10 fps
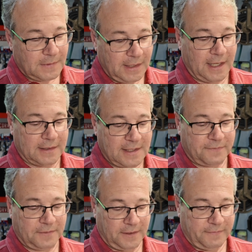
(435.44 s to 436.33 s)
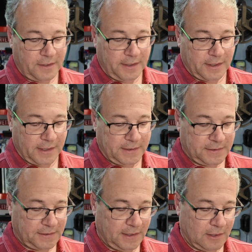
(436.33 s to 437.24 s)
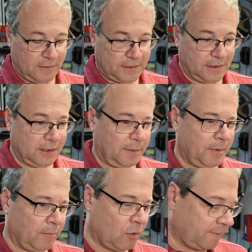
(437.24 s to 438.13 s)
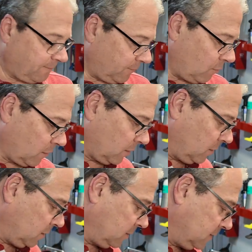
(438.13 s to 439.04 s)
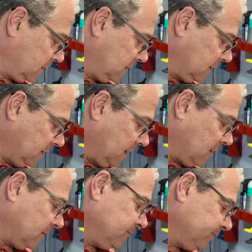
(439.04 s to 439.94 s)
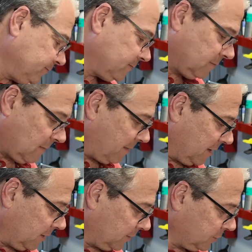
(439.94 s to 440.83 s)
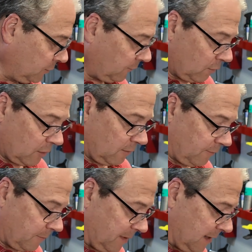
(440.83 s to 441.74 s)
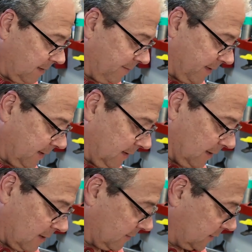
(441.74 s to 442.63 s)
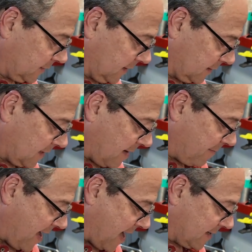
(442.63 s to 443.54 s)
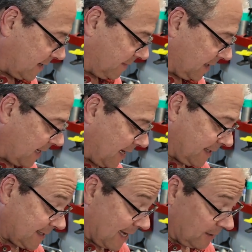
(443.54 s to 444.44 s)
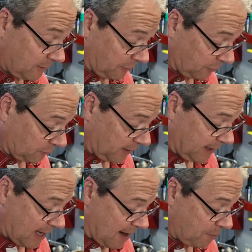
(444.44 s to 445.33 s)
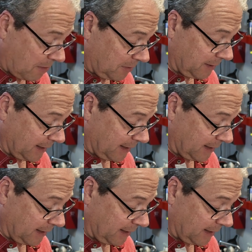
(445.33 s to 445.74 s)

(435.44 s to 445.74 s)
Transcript: Yeah, definitely, very nice. You know, it's a little bit more floral, you know, maybe a little too floral for me, but you know, it's not bad. I mean, I guess out of the 3, I probably